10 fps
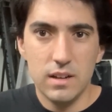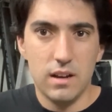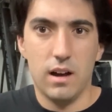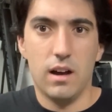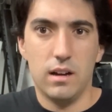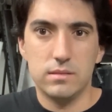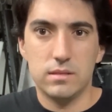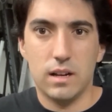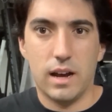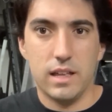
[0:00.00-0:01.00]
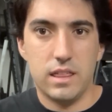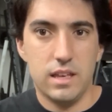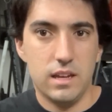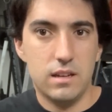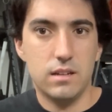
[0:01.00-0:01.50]
I
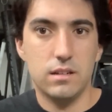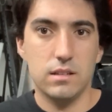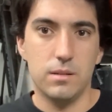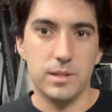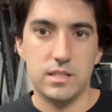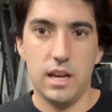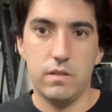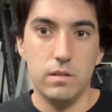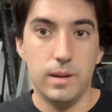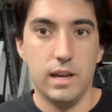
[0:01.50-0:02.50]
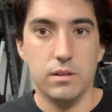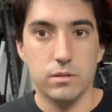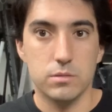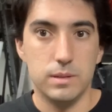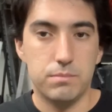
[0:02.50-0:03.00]
think the mistake we made
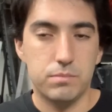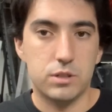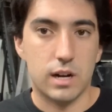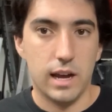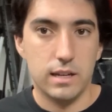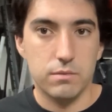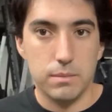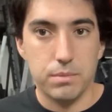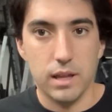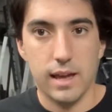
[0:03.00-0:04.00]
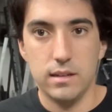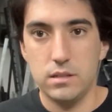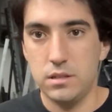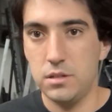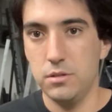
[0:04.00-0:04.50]
was we planned
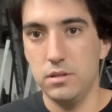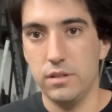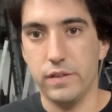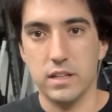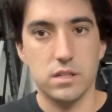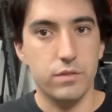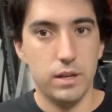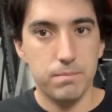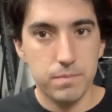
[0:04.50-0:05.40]
too defensively,